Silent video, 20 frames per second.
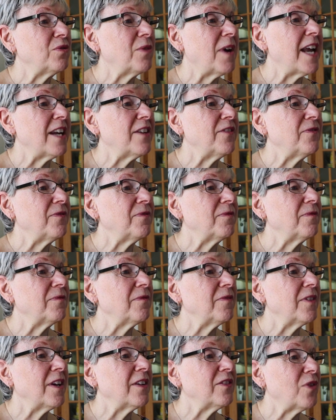try to
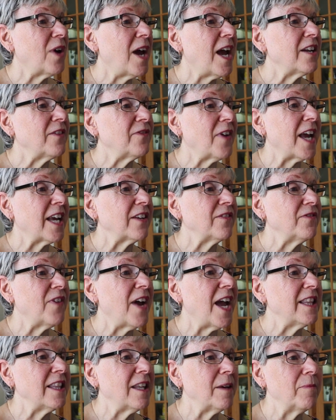try it if I can
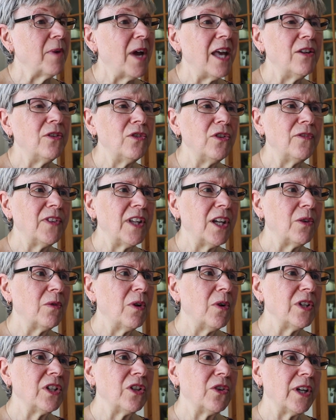find them. I don't know if they
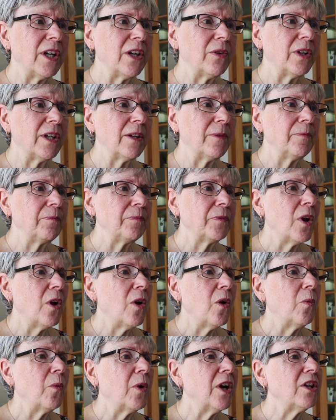grow in your area.
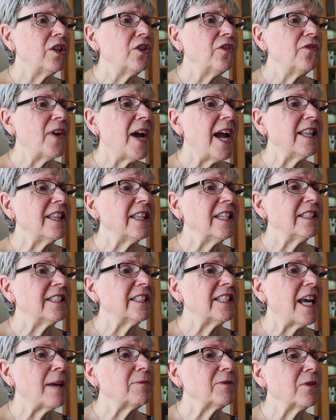Where do you find
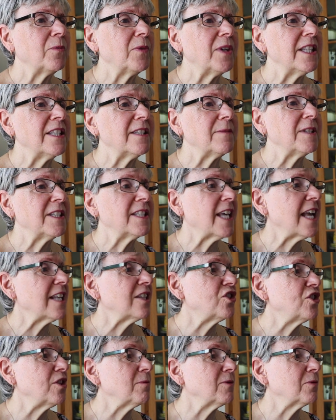these types of weeds
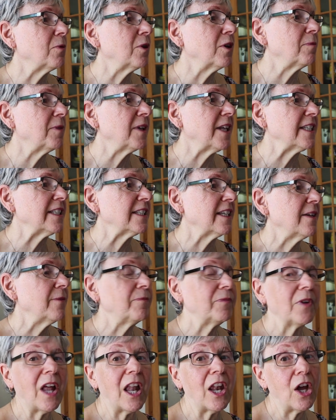besides Jim's workplace?
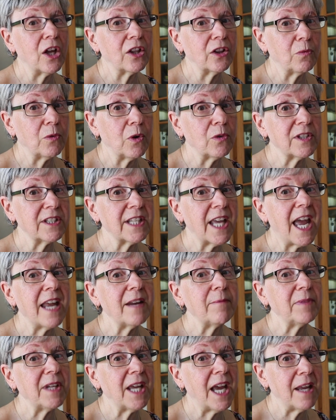along the
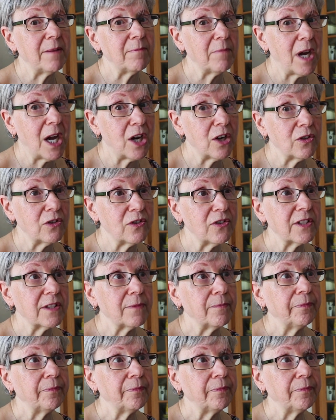roadside behind barns.